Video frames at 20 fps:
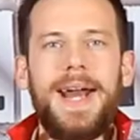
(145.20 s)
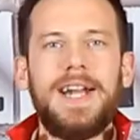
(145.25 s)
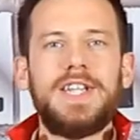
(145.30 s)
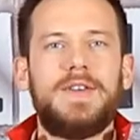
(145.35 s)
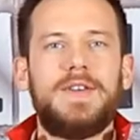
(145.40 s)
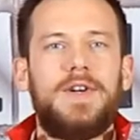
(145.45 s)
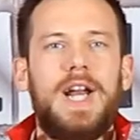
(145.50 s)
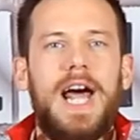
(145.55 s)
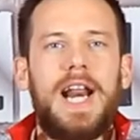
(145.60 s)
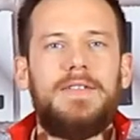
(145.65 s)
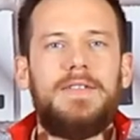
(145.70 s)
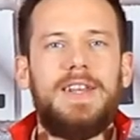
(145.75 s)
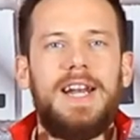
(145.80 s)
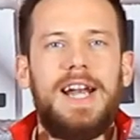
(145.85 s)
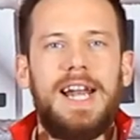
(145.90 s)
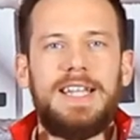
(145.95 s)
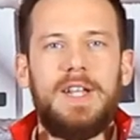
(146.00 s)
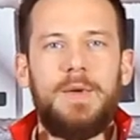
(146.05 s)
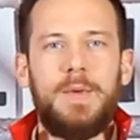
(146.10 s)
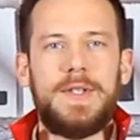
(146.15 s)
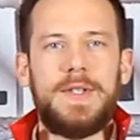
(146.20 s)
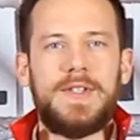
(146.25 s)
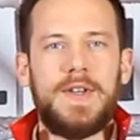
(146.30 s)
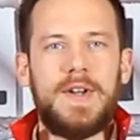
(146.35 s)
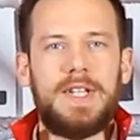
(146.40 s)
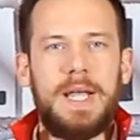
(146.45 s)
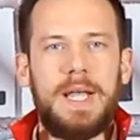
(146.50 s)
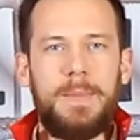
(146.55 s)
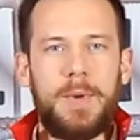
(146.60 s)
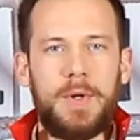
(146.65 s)
To help you dilute the
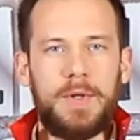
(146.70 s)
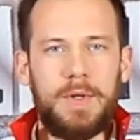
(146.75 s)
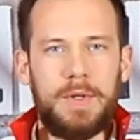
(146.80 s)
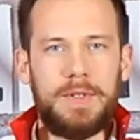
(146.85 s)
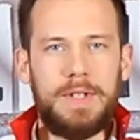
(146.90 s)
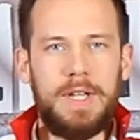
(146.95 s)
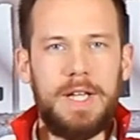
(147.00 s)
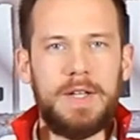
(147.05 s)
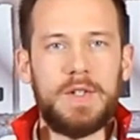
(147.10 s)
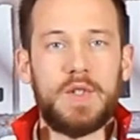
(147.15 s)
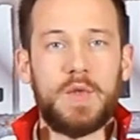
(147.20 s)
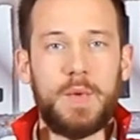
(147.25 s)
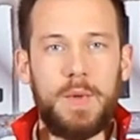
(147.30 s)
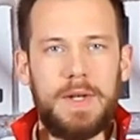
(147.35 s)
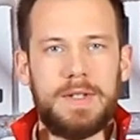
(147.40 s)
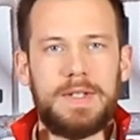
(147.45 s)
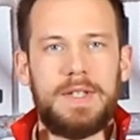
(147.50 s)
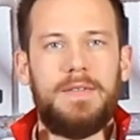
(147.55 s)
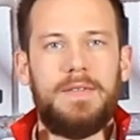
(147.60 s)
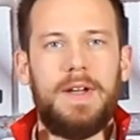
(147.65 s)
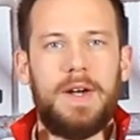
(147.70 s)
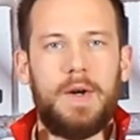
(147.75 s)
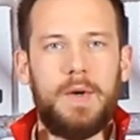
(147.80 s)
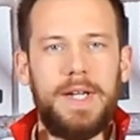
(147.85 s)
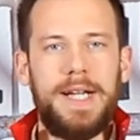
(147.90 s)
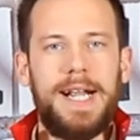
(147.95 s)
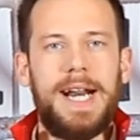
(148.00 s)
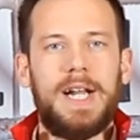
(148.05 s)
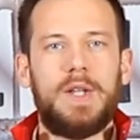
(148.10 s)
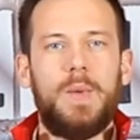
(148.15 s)
products, we've come up with a
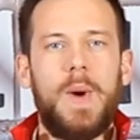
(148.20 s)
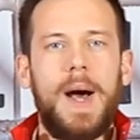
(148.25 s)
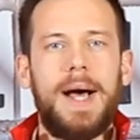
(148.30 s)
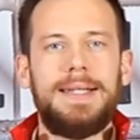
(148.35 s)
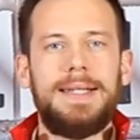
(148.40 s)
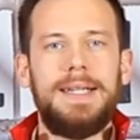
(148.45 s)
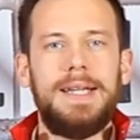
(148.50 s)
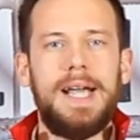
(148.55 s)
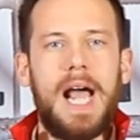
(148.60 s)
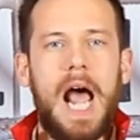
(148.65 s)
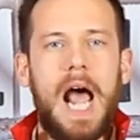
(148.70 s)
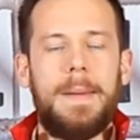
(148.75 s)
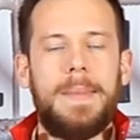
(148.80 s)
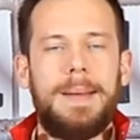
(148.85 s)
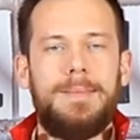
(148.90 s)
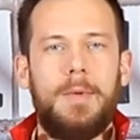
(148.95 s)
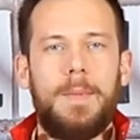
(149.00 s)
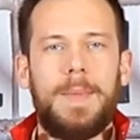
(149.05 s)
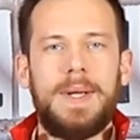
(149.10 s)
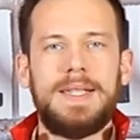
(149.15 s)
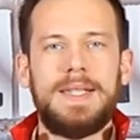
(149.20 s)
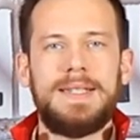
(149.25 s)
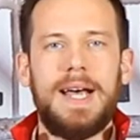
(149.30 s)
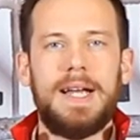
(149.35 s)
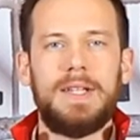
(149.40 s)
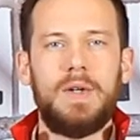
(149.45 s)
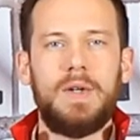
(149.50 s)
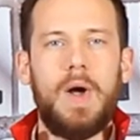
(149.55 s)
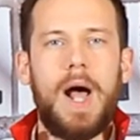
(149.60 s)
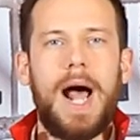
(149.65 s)
simple and immediate graphic
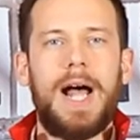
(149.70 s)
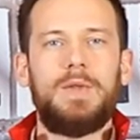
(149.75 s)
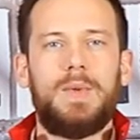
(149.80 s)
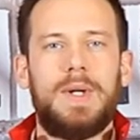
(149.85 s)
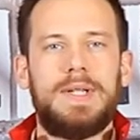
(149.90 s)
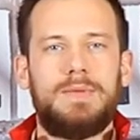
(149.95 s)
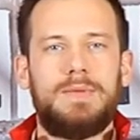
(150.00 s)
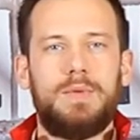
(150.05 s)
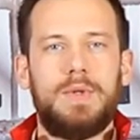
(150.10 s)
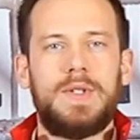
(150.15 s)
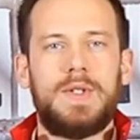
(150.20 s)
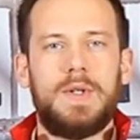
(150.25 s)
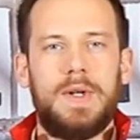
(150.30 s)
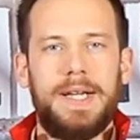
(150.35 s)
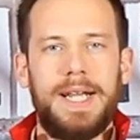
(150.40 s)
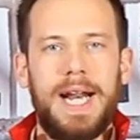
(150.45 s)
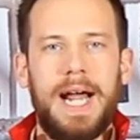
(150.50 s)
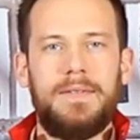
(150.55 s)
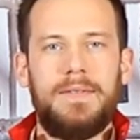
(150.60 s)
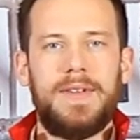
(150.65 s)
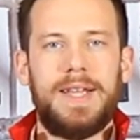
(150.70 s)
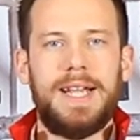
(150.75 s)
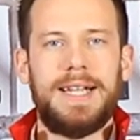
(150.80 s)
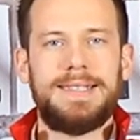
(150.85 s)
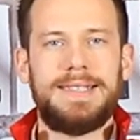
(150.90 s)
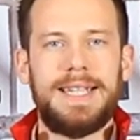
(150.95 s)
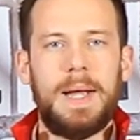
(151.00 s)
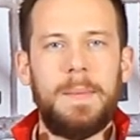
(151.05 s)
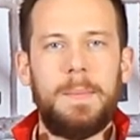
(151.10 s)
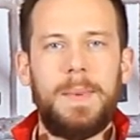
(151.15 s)
solution on our sized
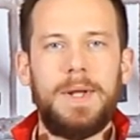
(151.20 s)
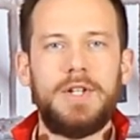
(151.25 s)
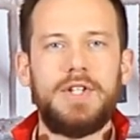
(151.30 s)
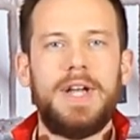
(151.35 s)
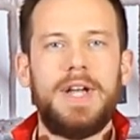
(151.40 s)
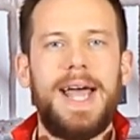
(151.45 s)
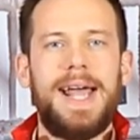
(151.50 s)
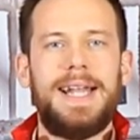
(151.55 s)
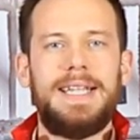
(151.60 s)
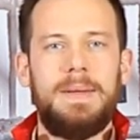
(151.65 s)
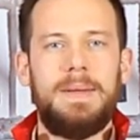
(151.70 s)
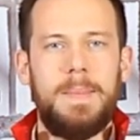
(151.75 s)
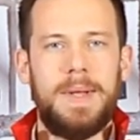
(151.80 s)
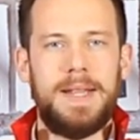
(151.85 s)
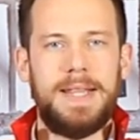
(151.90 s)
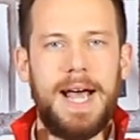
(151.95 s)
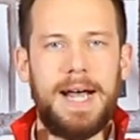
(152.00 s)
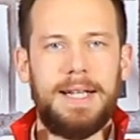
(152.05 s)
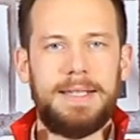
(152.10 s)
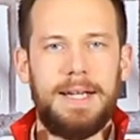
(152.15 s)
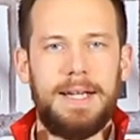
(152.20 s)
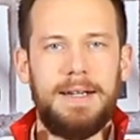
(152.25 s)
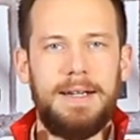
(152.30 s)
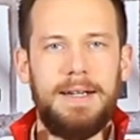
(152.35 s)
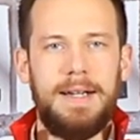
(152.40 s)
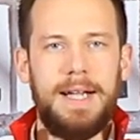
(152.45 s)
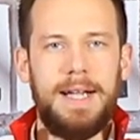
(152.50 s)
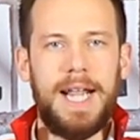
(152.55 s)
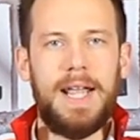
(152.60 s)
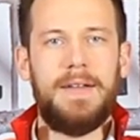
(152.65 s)
bottles, which helps you make the most
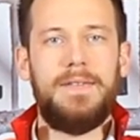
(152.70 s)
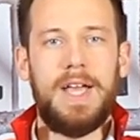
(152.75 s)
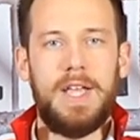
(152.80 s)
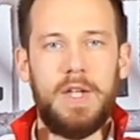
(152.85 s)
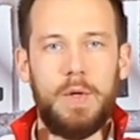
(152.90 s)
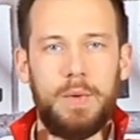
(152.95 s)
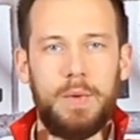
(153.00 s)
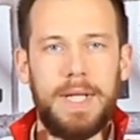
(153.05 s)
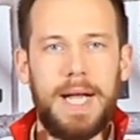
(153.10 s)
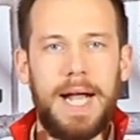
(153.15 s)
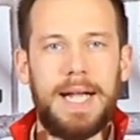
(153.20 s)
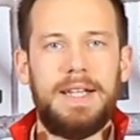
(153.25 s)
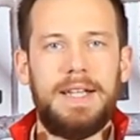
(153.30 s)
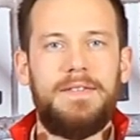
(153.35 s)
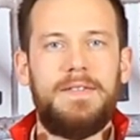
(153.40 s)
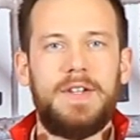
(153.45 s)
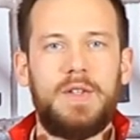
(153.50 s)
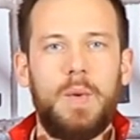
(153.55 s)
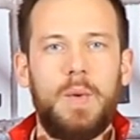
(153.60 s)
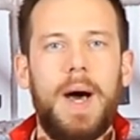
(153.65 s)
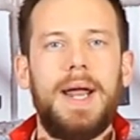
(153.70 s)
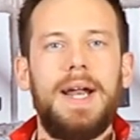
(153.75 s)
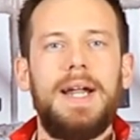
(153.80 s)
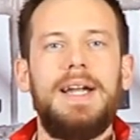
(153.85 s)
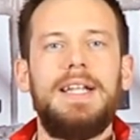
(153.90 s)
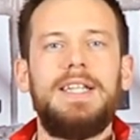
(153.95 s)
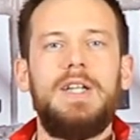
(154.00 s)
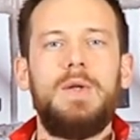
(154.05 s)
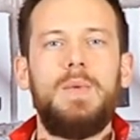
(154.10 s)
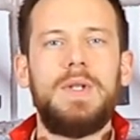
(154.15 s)
common dilutions.
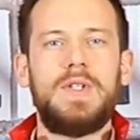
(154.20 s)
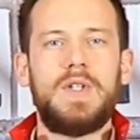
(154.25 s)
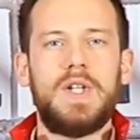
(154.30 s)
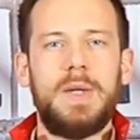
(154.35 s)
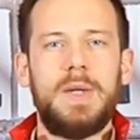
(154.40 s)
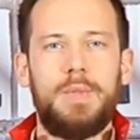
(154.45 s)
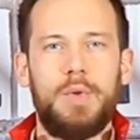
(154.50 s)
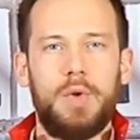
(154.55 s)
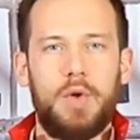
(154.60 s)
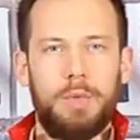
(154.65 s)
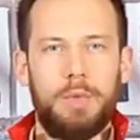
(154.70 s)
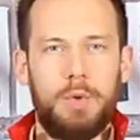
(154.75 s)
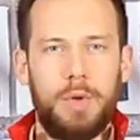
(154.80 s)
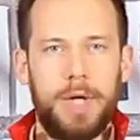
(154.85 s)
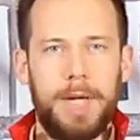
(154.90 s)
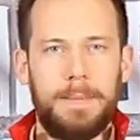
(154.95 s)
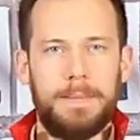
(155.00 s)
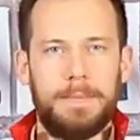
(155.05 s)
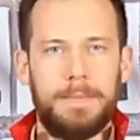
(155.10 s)
For exteriors, we have